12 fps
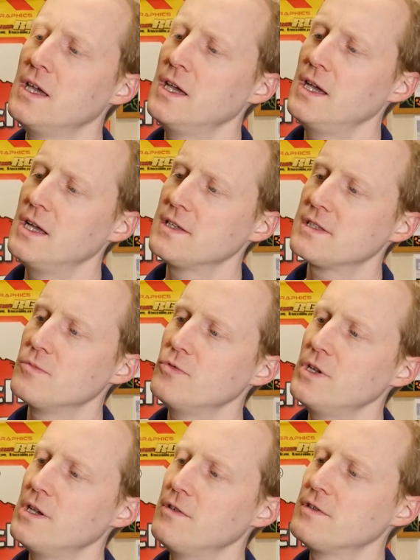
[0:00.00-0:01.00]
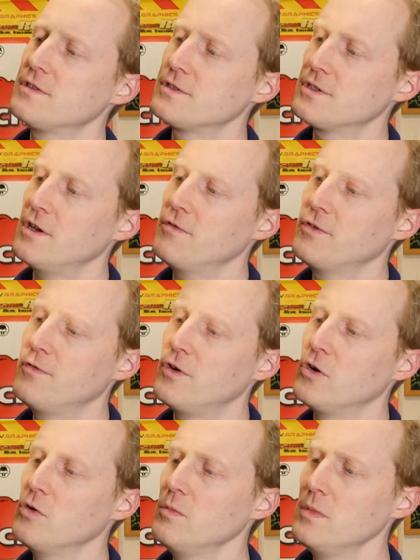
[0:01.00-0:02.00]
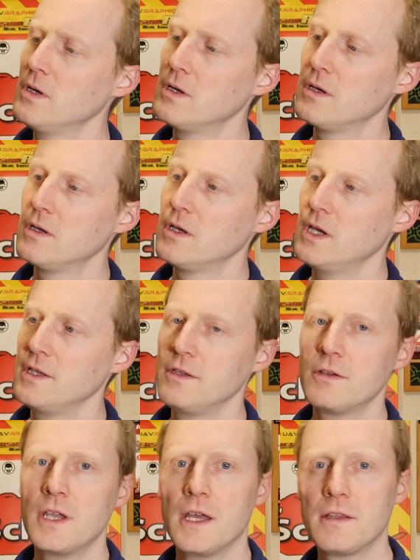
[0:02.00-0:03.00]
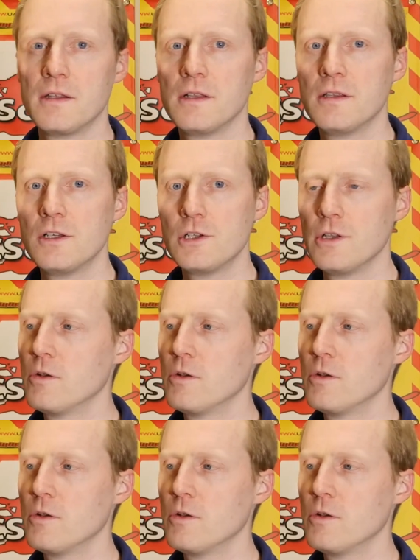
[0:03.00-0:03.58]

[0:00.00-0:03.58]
and some really soft foam, and you get an additional